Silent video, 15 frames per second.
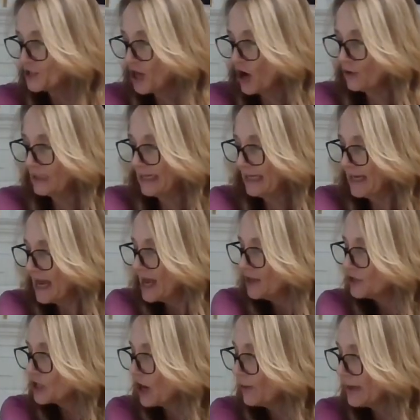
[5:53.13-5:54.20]
Joey,
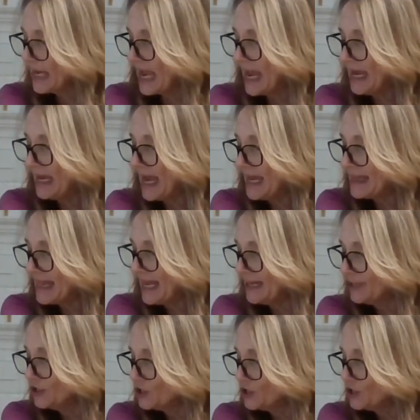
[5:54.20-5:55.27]
hey, I
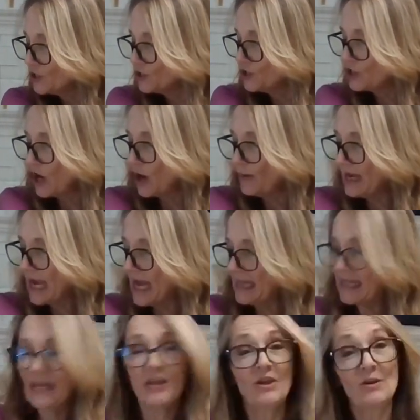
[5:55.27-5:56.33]
think
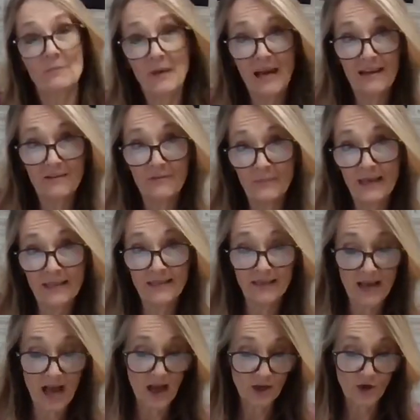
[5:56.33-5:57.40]
you might have missed
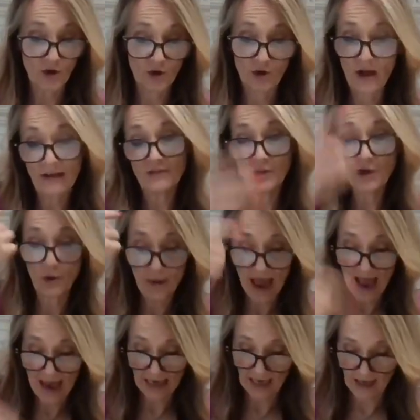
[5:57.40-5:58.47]
Nacho. You'll have to go
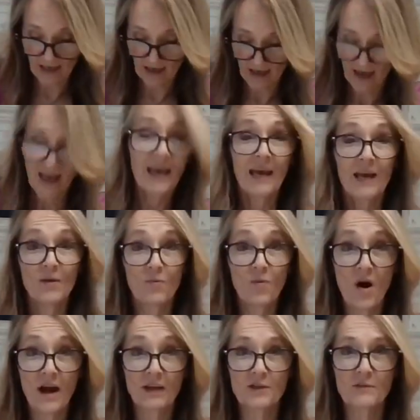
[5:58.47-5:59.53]
back and
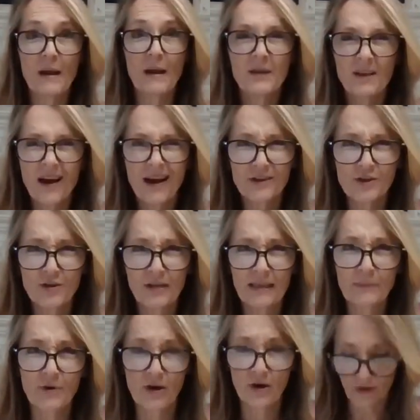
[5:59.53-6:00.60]
watch. Maybe Nacho
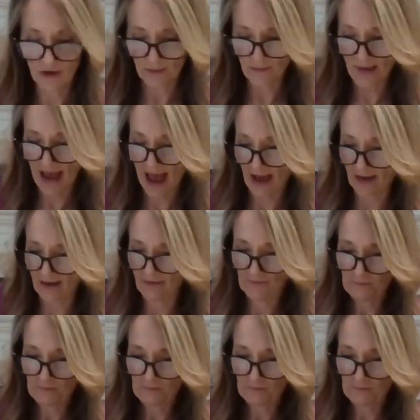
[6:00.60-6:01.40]
Libre will come back.